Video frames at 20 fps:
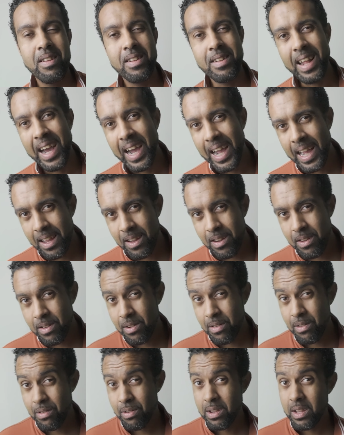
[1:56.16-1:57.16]
dying
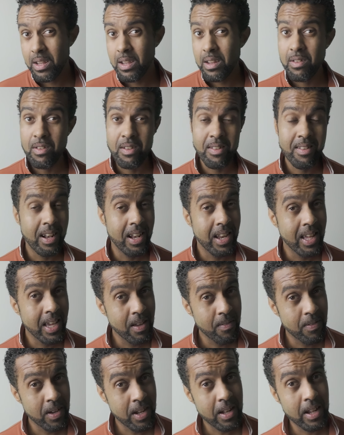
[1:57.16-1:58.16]
country. Just
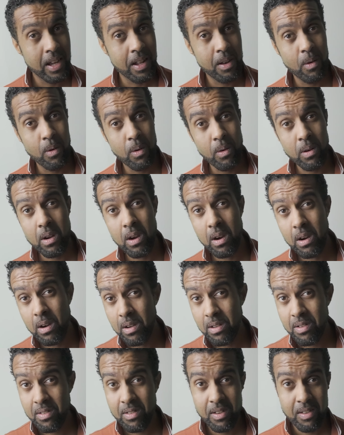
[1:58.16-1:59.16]
leave it at all
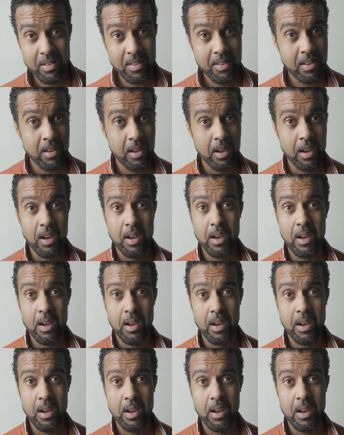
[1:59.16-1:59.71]
costs. Just